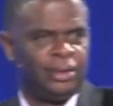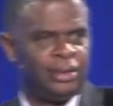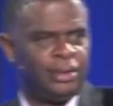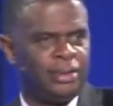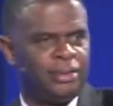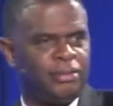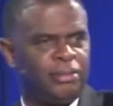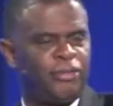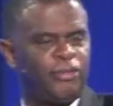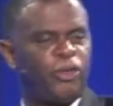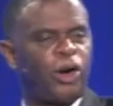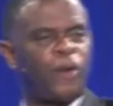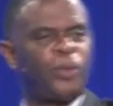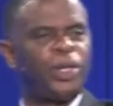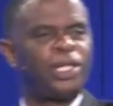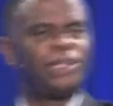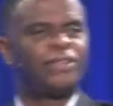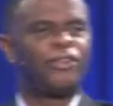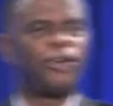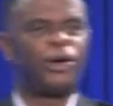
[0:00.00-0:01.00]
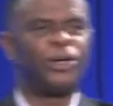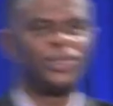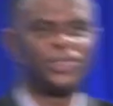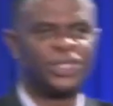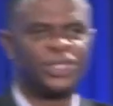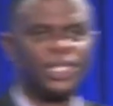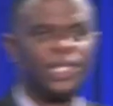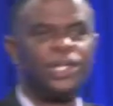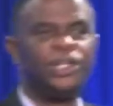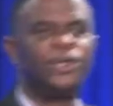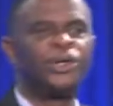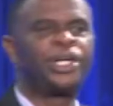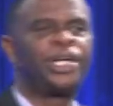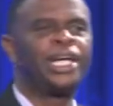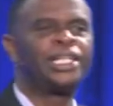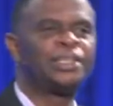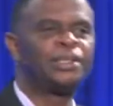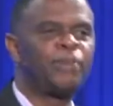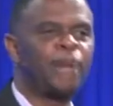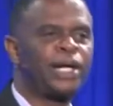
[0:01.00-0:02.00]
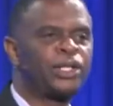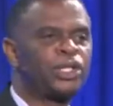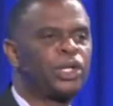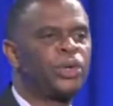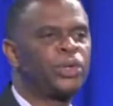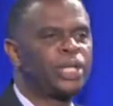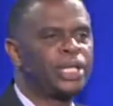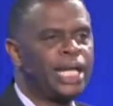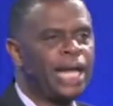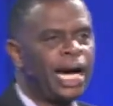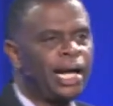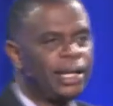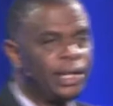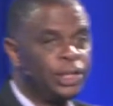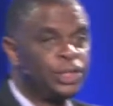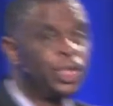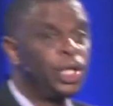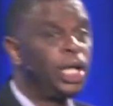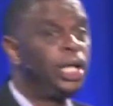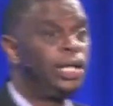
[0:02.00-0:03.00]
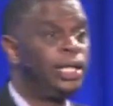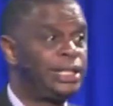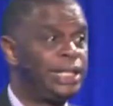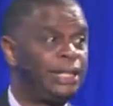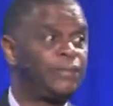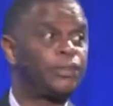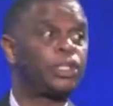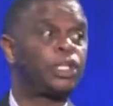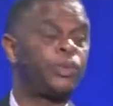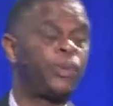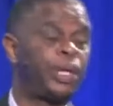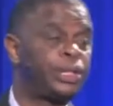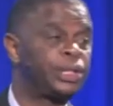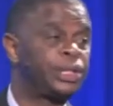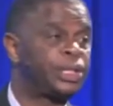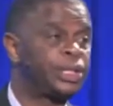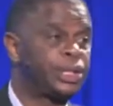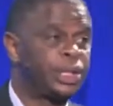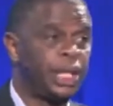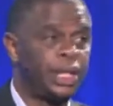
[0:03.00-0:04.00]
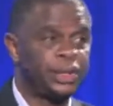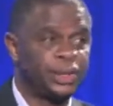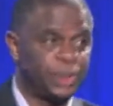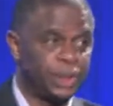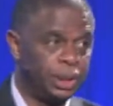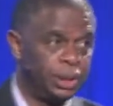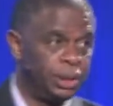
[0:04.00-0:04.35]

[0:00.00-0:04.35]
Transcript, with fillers: Before I read the verse, your kids are about to go to college. Let's have a courageous discussion